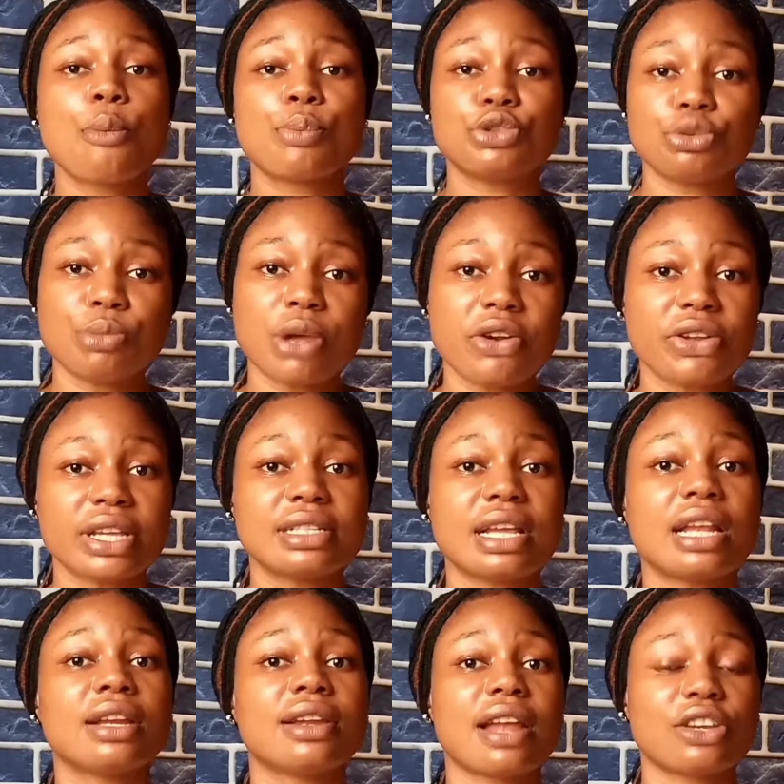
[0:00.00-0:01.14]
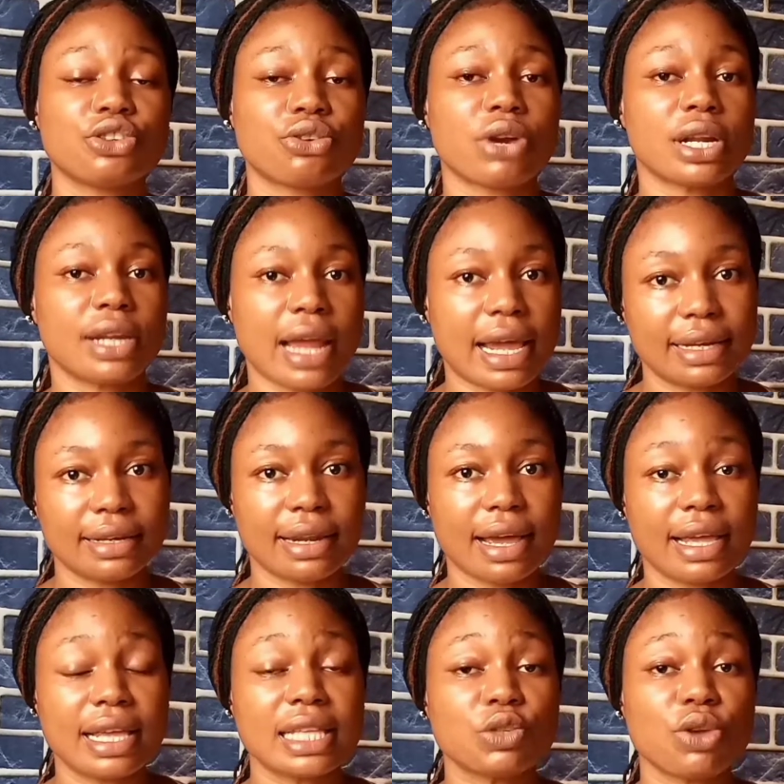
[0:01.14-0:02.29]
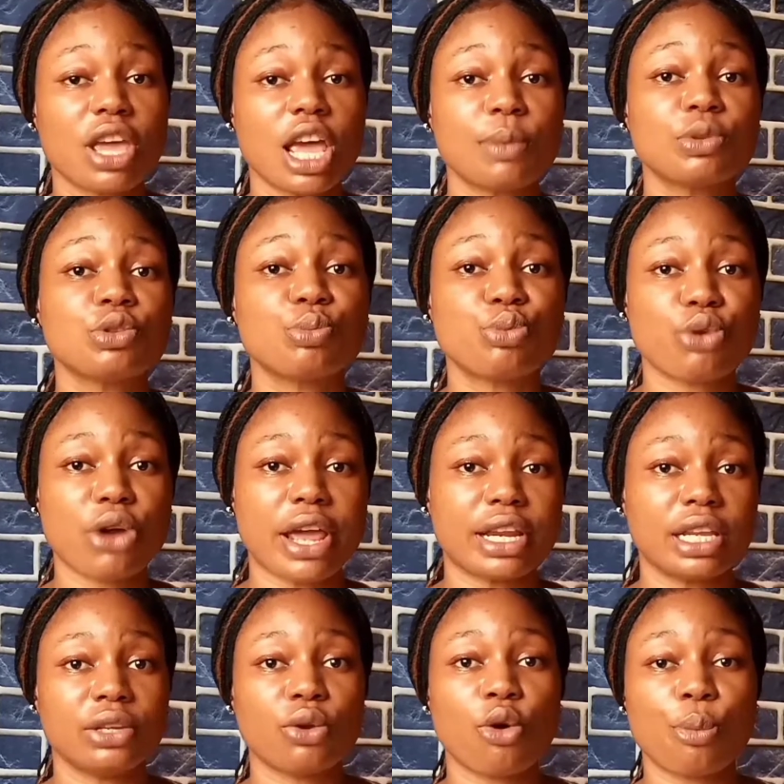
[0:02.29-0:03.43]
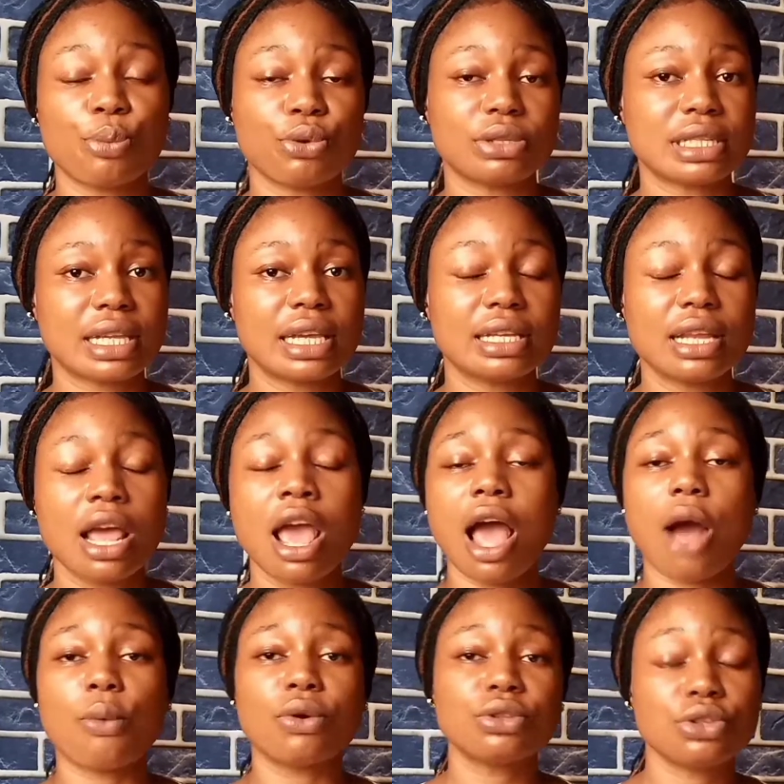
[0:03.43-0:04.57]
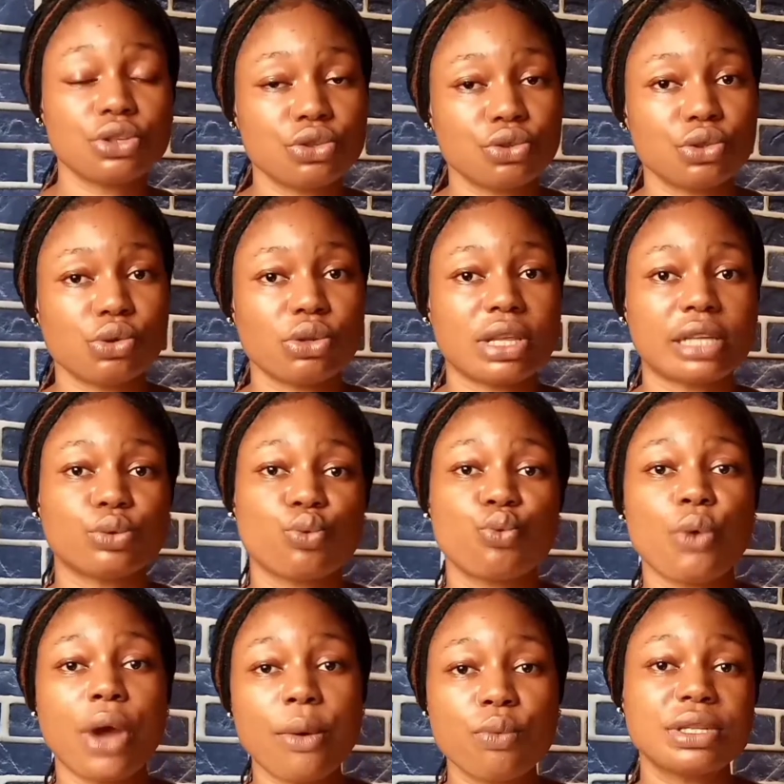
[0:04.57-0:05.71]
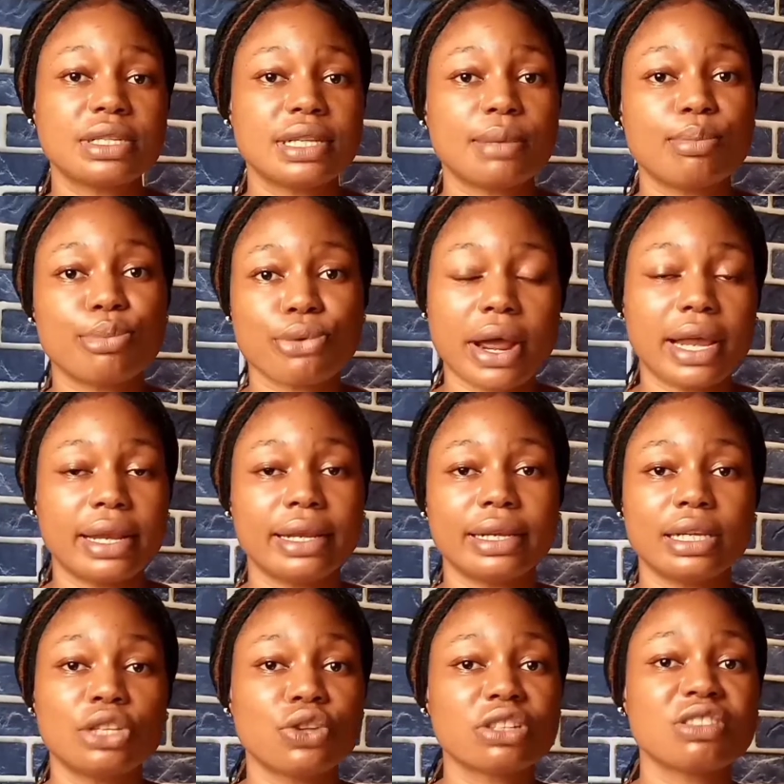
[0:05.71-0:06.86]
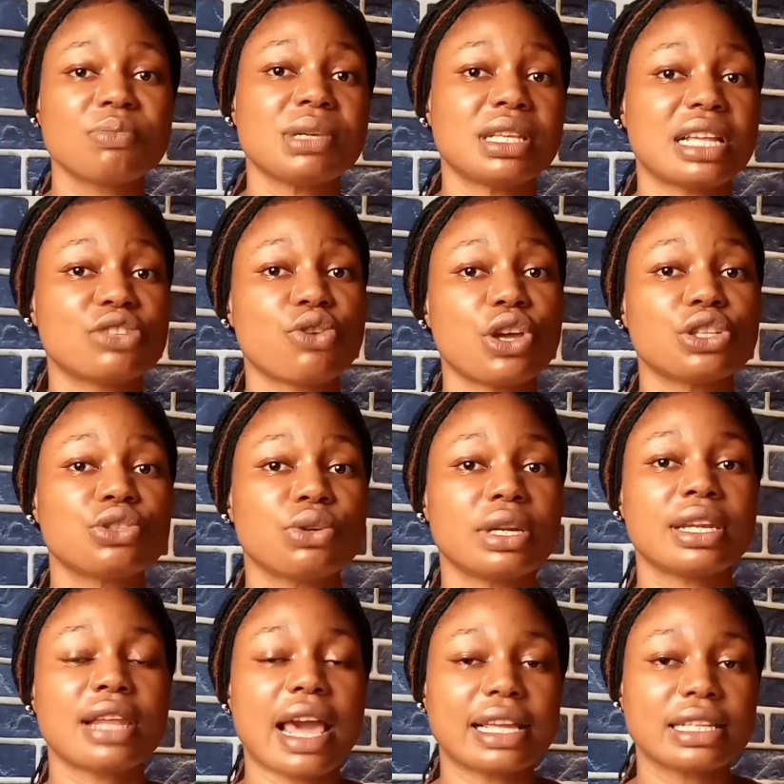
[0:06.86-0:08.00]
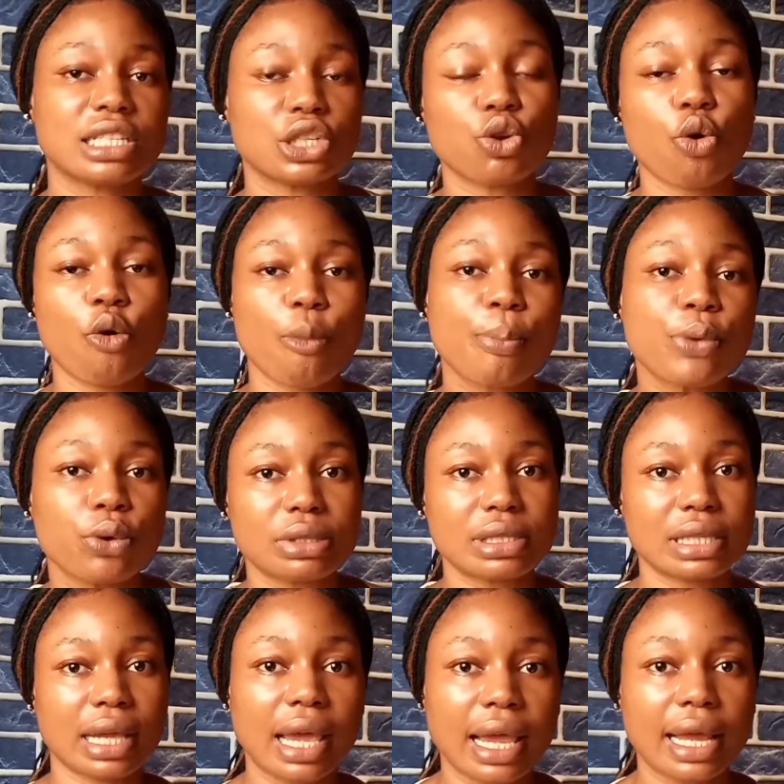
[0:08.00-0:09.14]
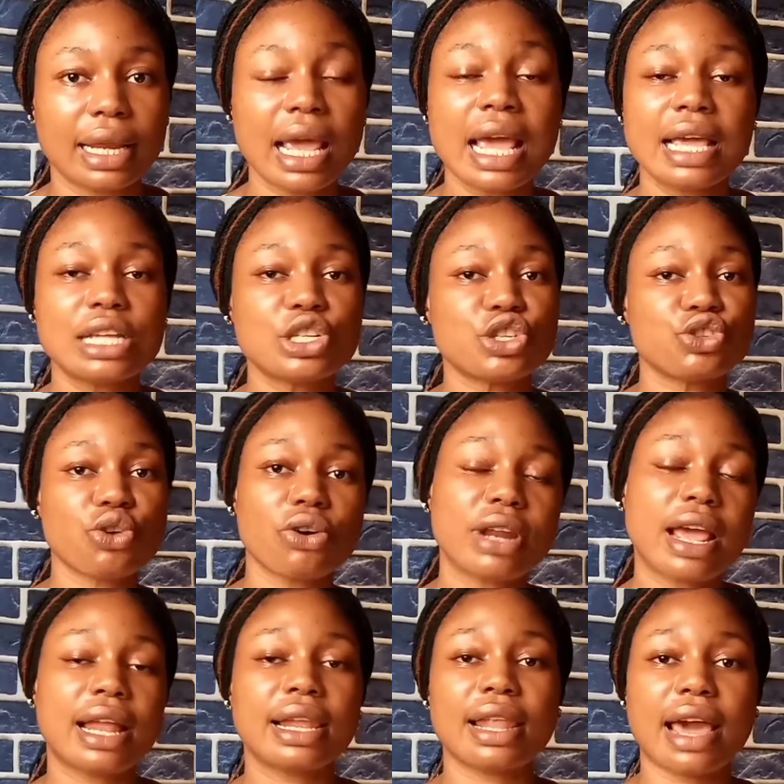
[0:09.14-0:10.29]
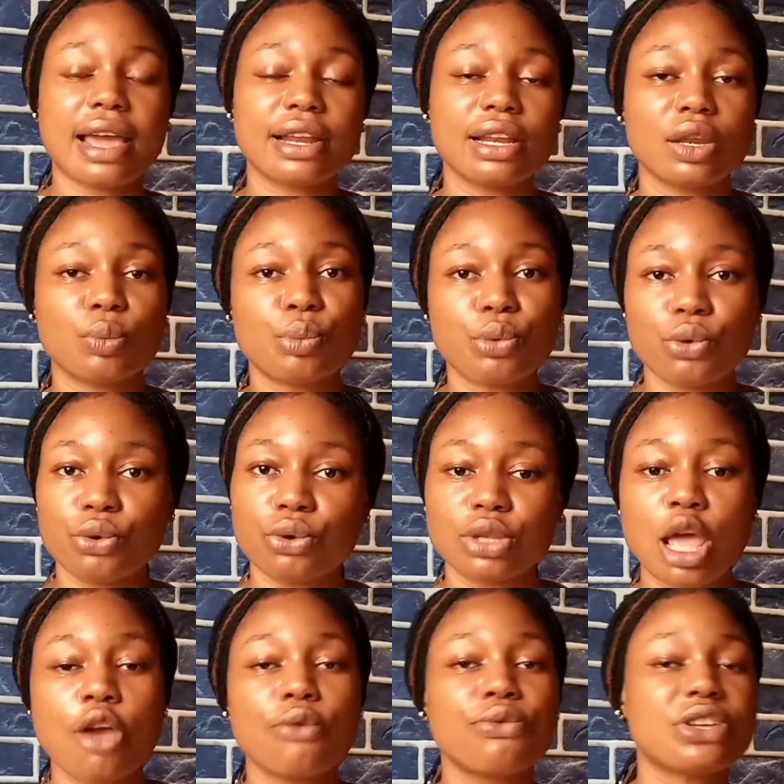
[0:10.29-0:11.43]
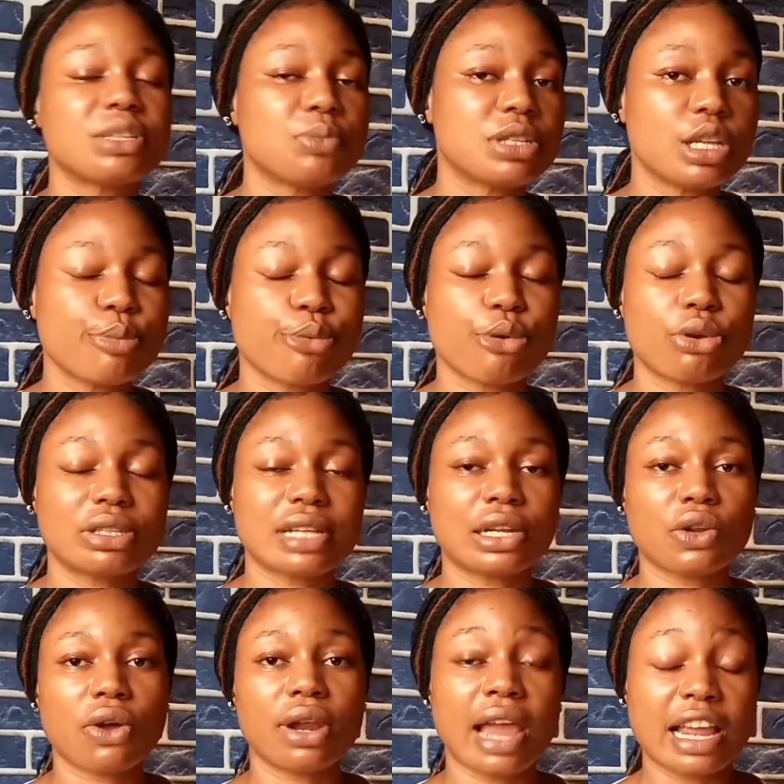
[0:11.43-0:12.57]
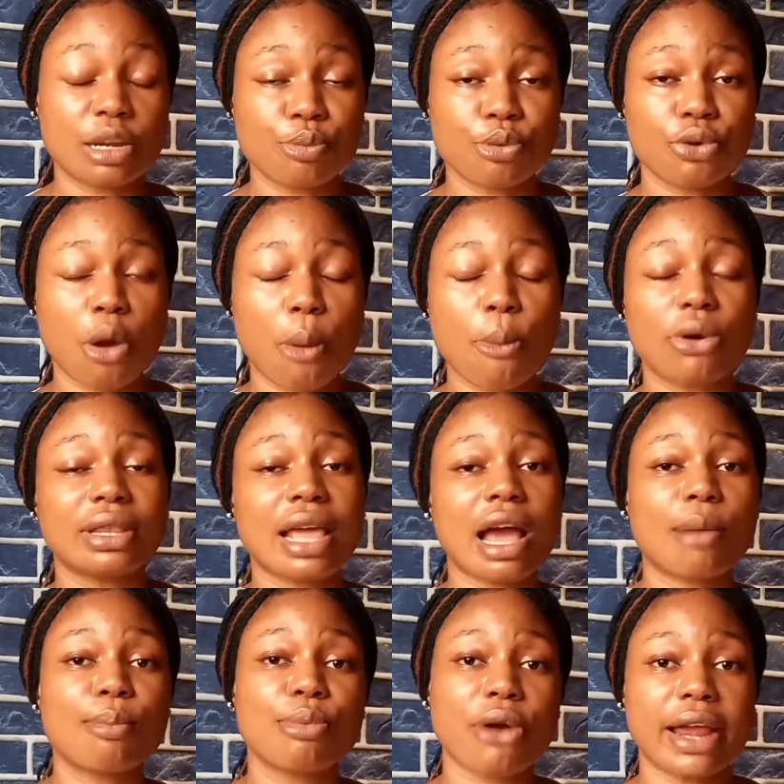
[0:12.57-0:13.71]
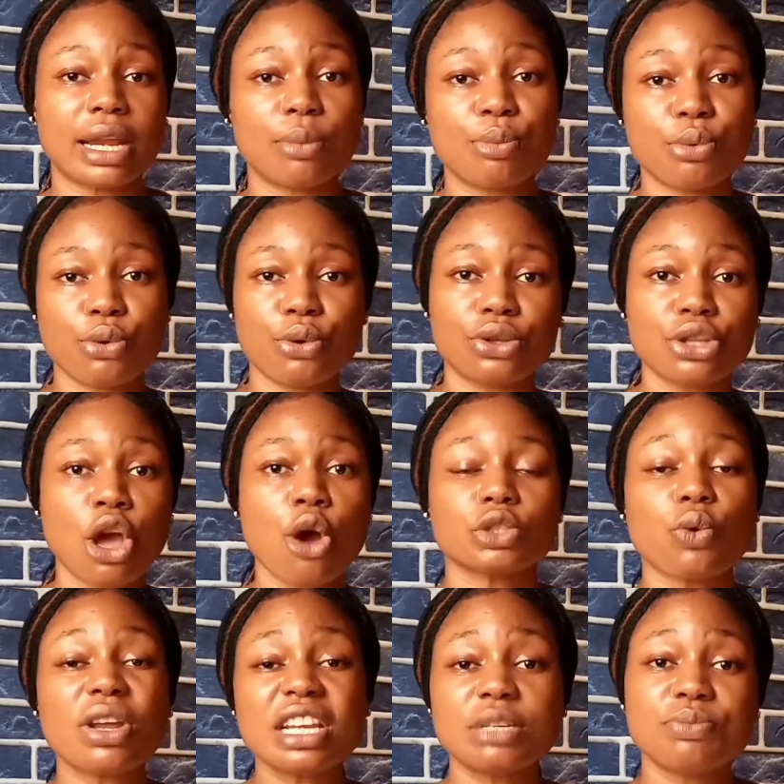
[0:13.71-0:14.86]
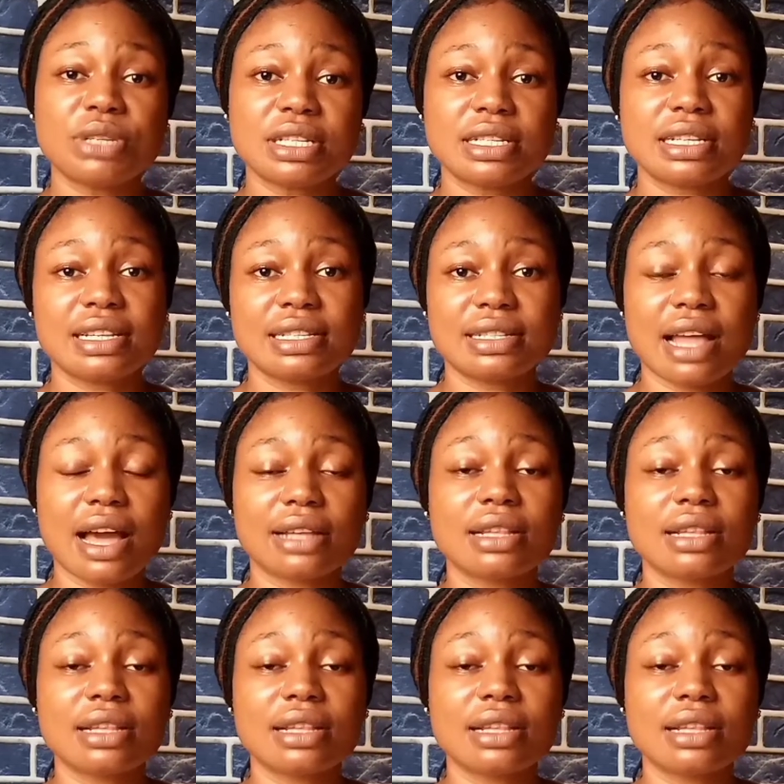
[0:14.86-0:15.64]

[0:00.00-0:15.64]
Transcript: turmeric is a natural lightener. It will help to brighten up your skin. I want you to know that when we say brightening, it doesn't mean that it's going to lighten up your skin it's not a lightening product vitamin c products are not lightening product but they are brightening products what it means is that